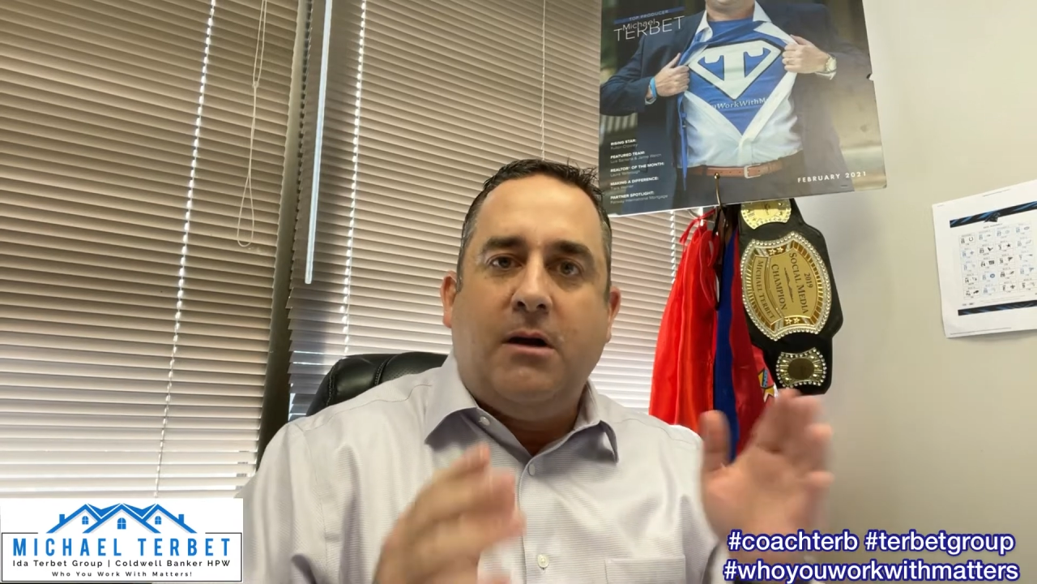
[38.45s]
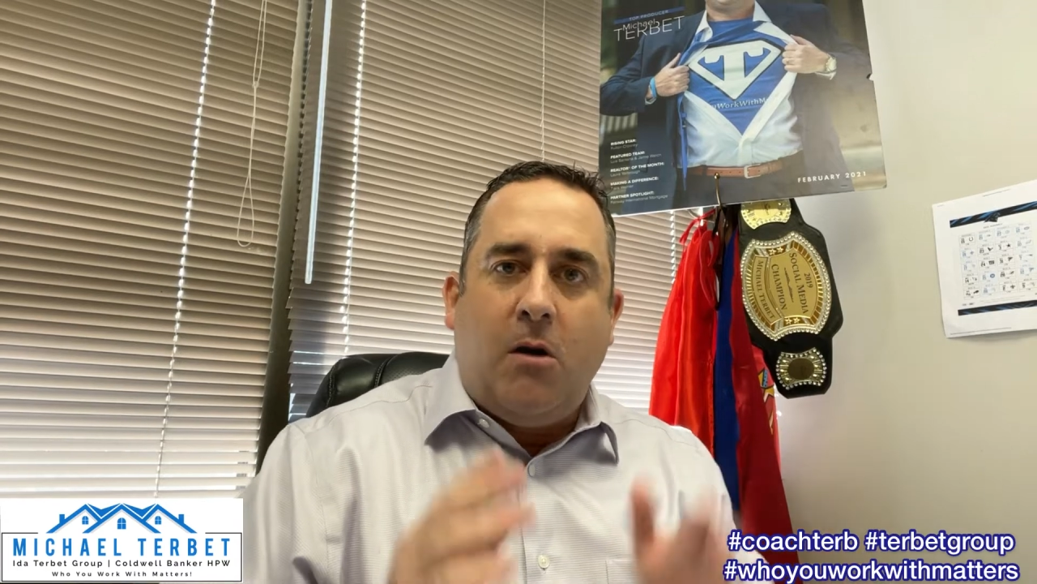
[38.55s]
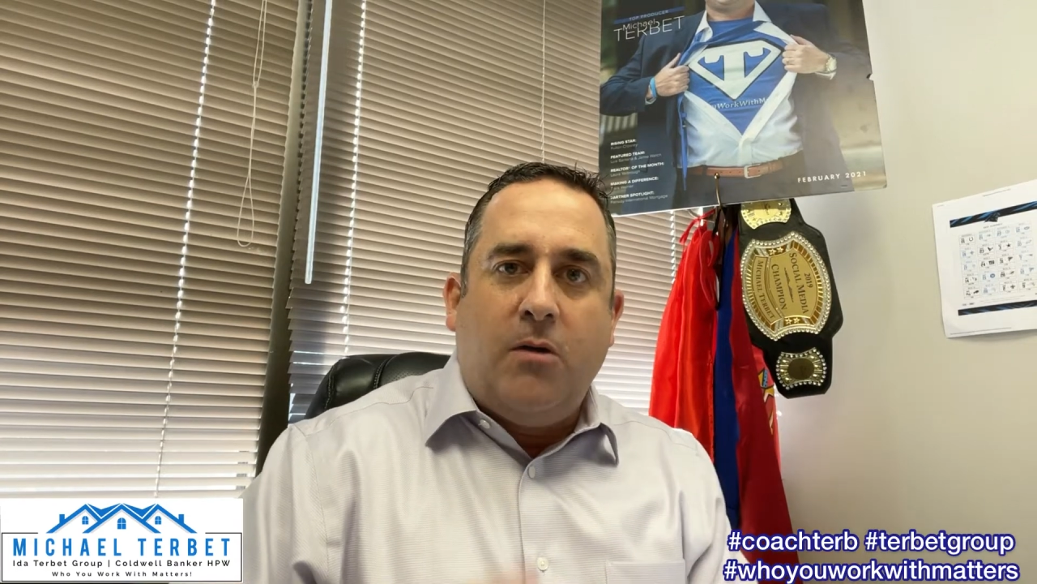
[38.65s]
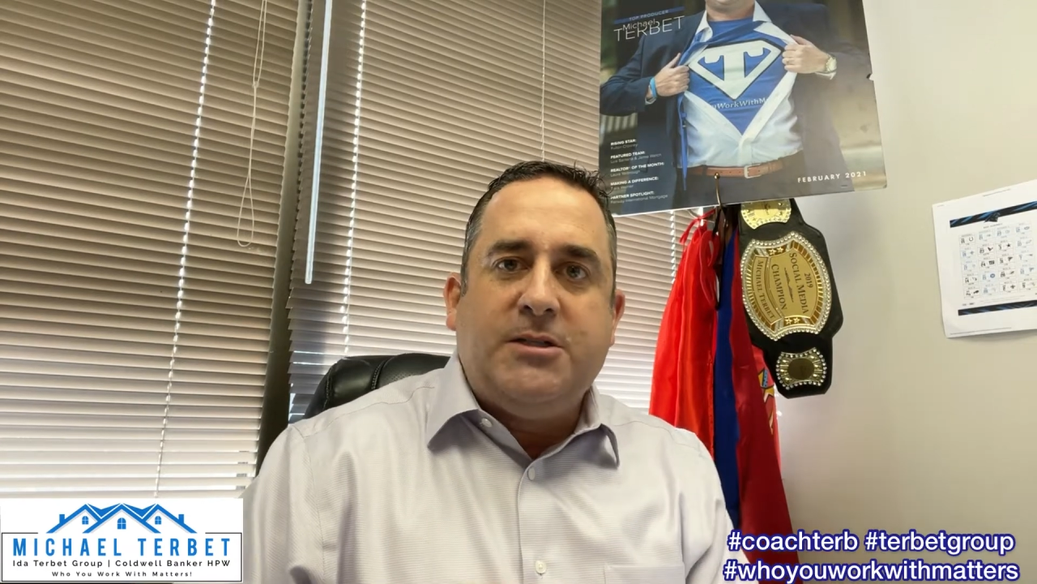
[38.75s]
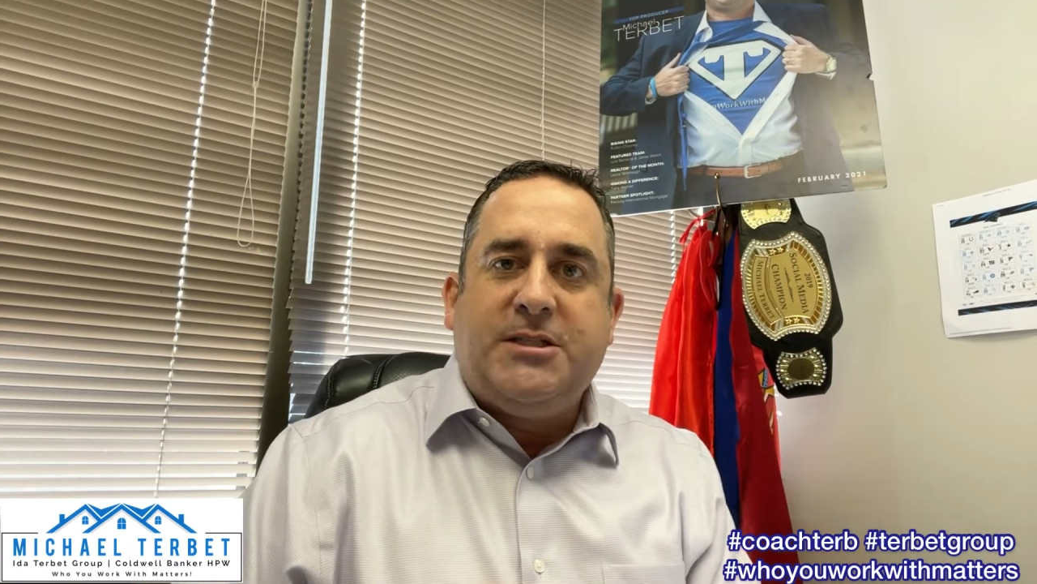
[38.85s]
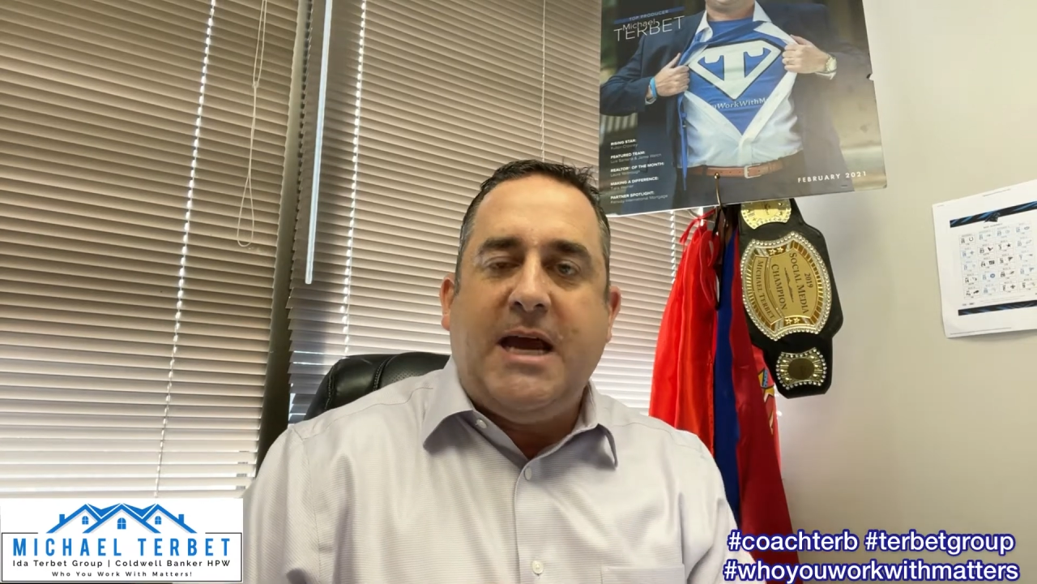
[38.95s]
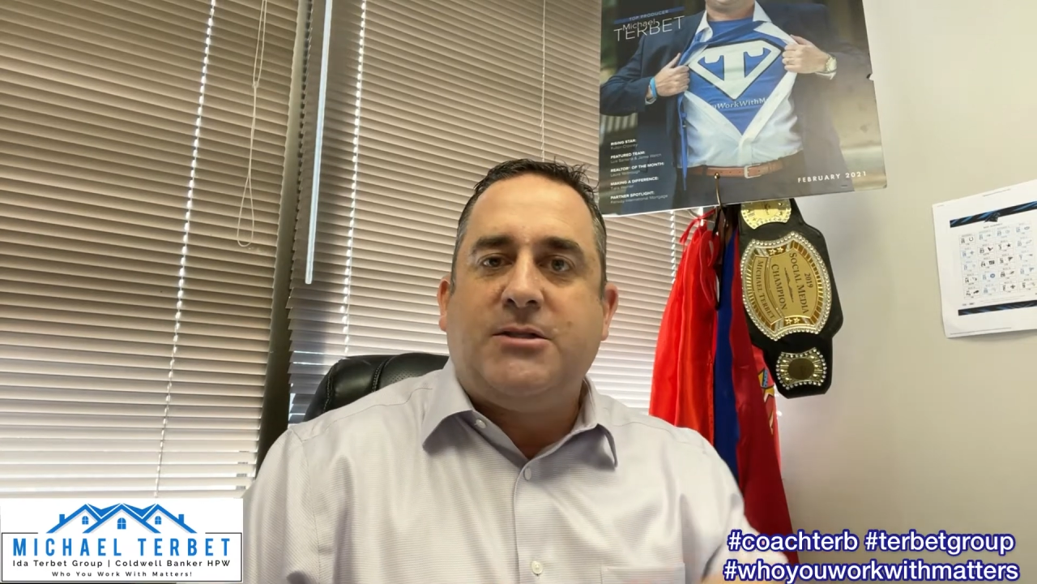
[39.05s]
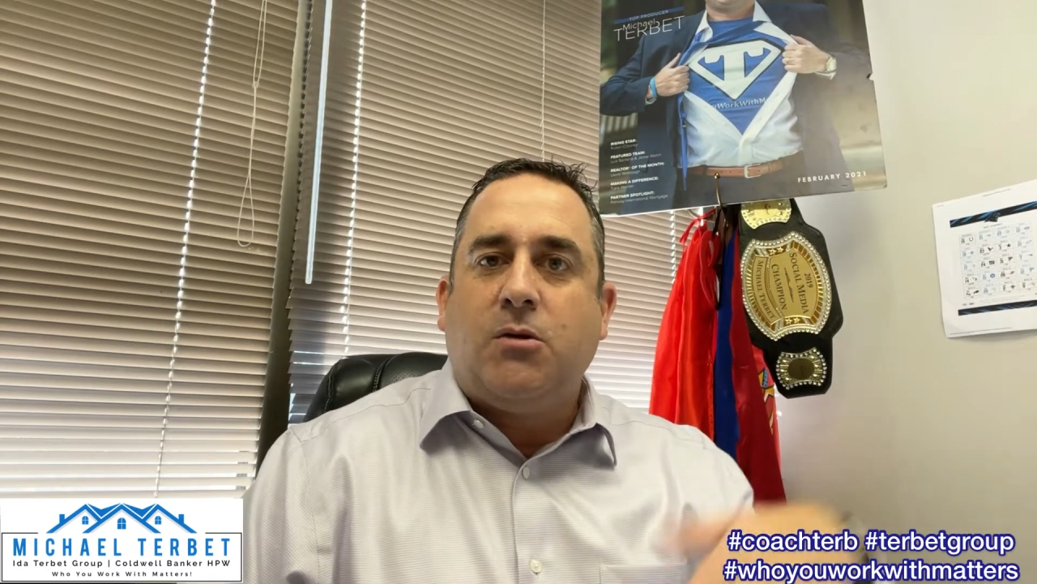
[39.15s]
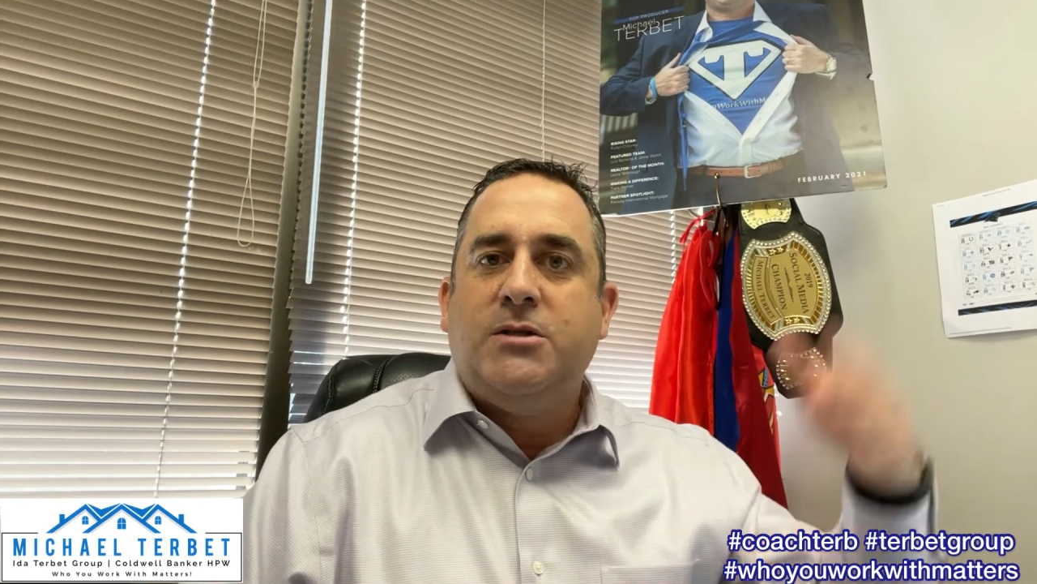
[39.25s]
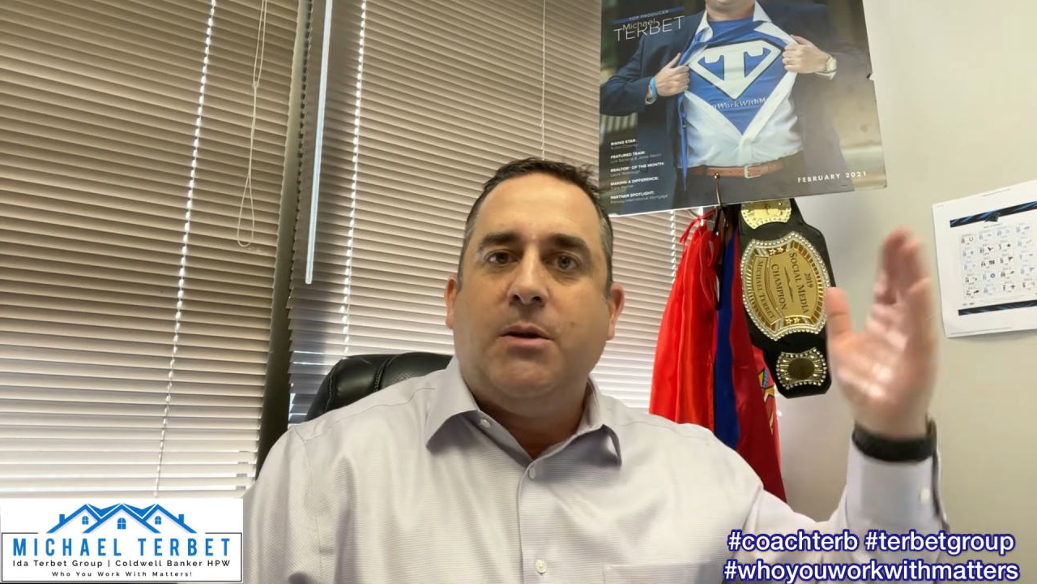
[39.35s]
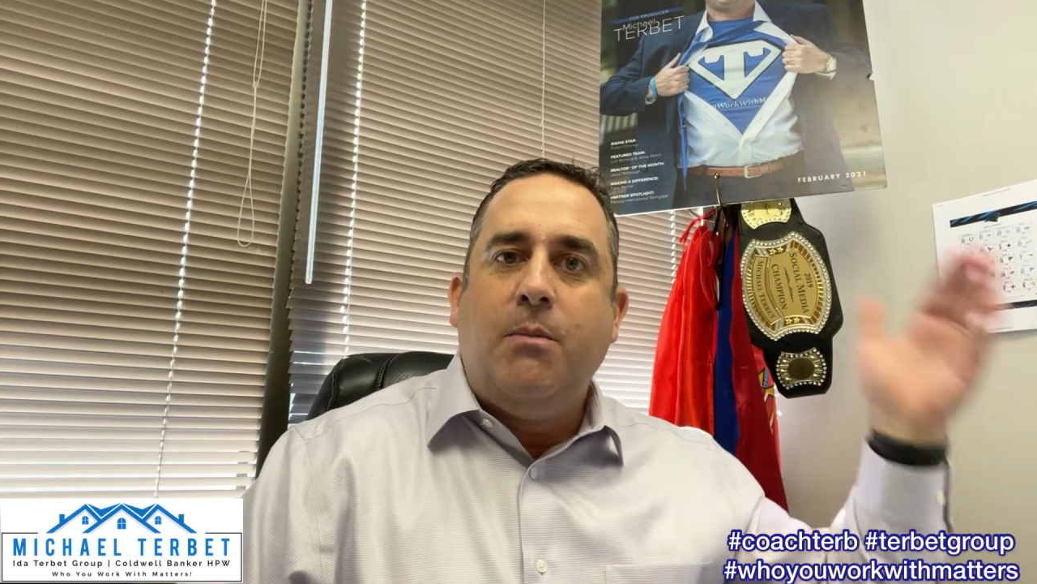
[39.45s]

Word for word: all the stats are always